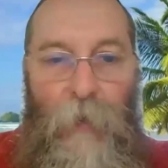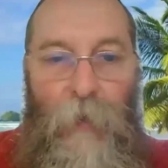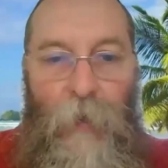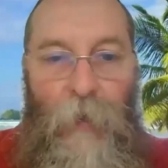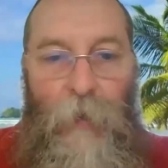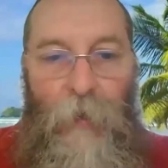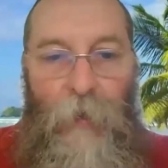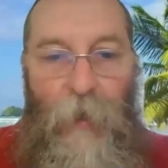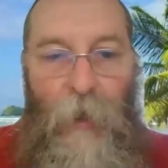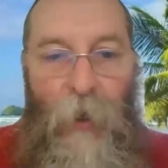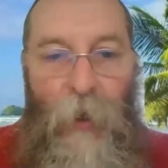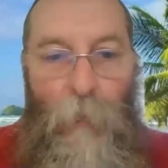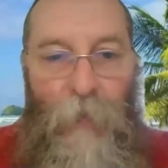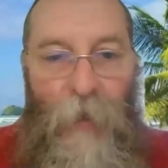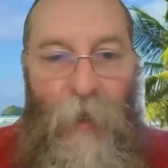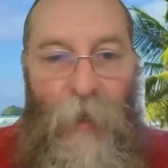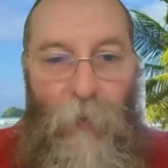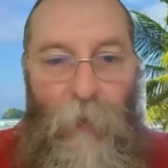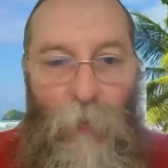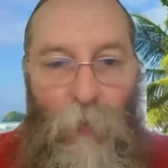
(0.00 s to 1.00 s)
to help
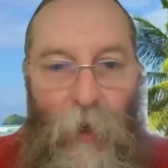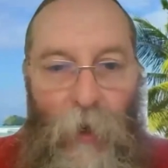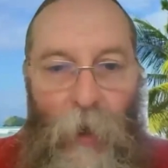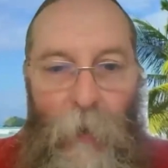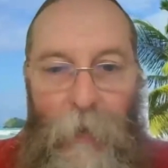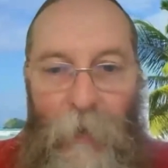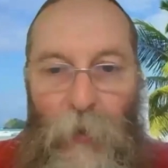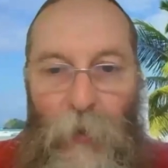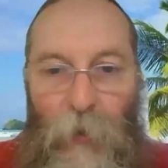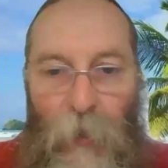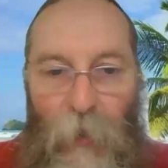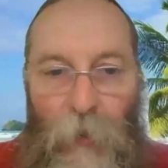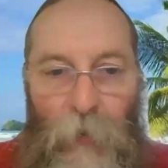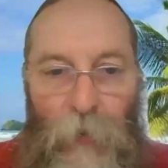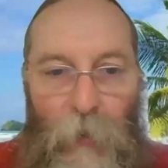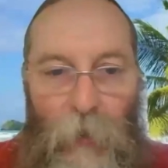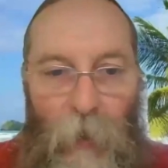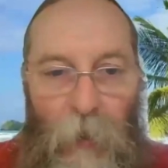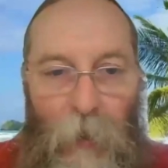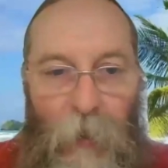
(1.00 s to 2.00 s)
tackle climate
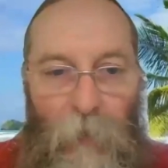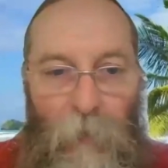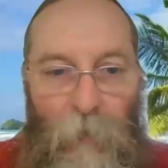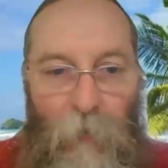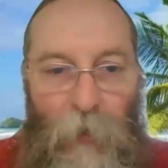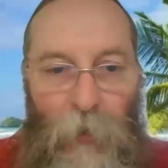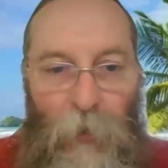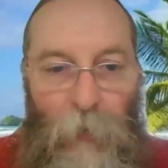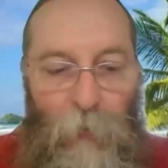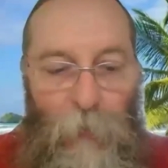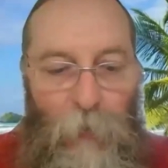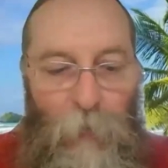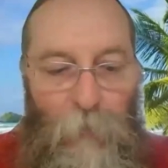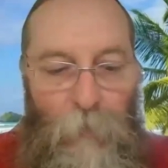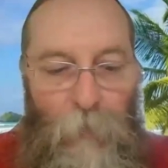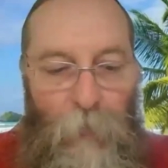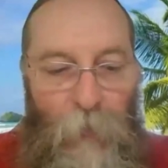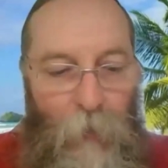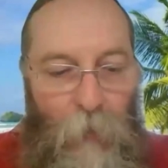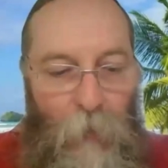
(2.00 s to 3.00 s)
change and other issues.
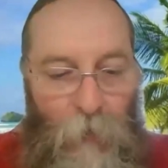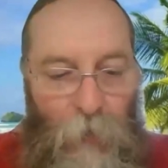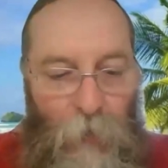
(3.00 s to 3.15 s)
So